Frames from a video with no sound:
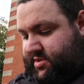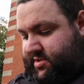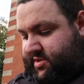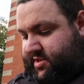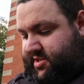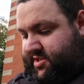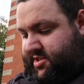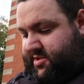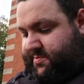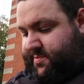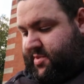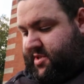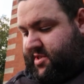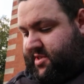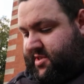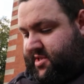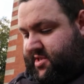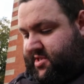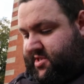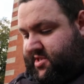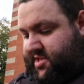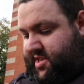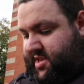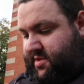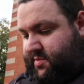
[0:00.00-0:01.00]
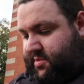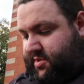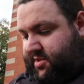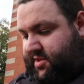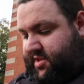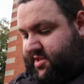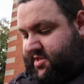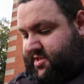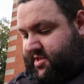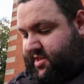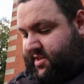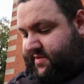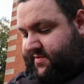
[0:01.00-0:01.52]
Let's spin this, see what
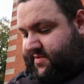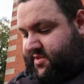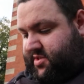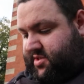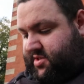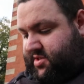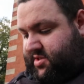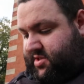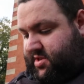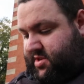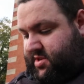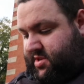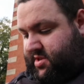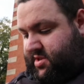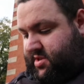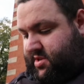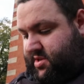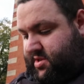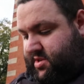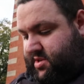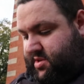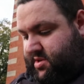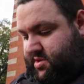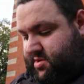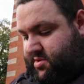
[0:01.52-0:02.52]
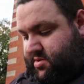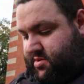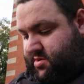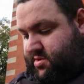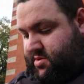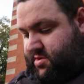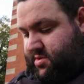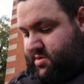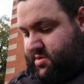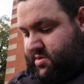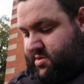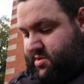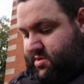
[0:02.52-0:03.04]
this gives us.
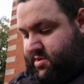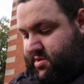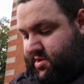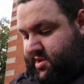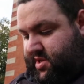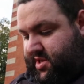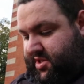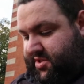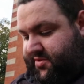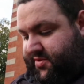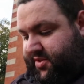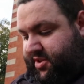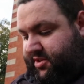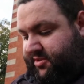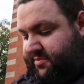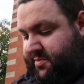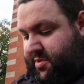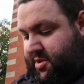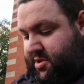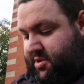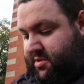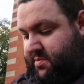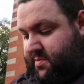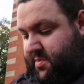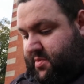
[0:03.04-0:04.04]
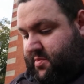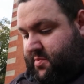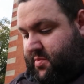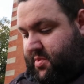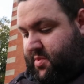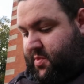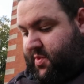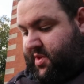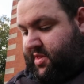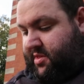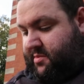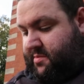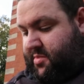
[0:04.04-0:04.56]
Catch 5 Pokemon
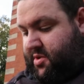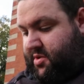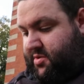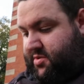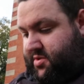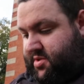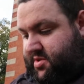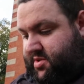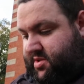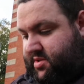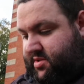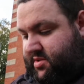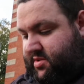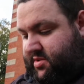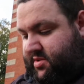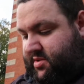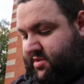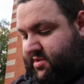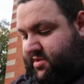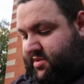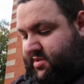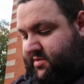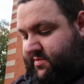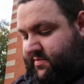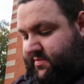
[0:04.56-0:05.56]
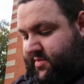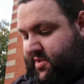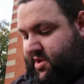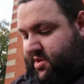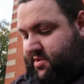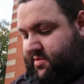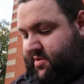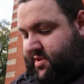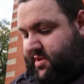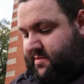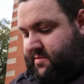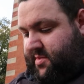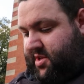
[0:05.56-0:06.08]
with weather boost.
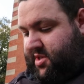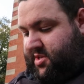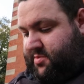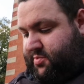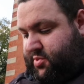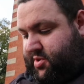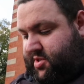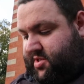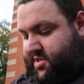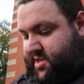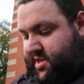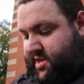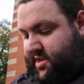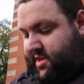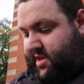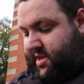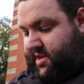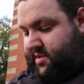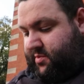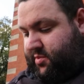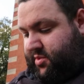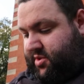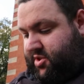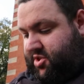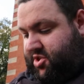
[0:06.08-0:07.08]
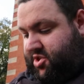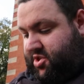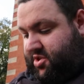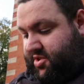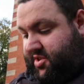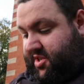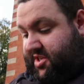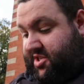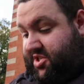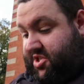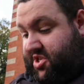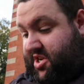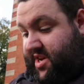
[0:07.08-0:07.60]
No, didn't mean to press that again. I want a
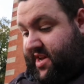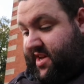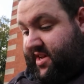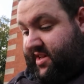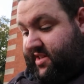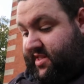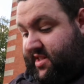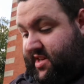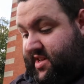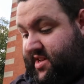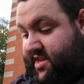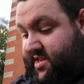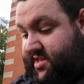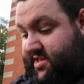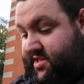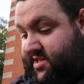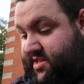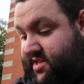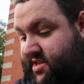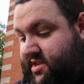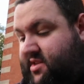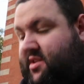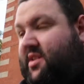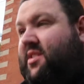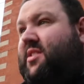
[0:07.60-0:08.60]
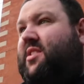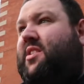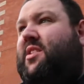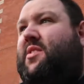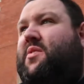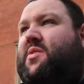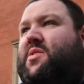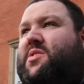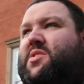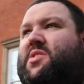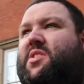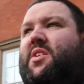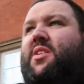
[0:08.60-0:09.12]
shiny check this.
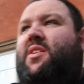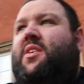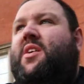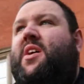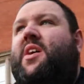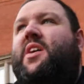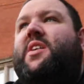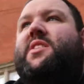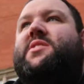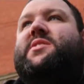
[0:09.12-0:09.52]
No, it's not.